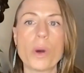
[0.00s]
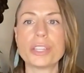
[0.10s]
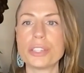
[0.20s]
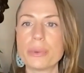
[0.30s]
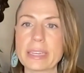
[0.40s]

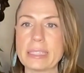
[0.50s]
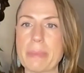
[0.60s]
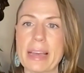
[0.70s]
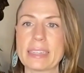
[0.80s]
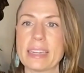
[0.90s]
what to
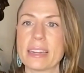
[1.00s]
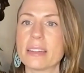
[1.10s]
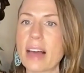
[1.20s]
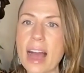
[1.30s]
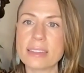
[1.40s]
expect in
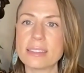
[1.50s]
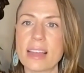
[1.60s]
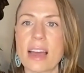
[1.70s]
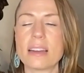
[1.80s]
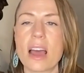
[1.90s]
class
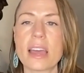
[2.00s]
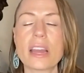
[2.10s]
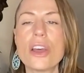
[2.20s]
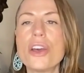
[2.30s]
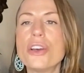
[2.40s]
that night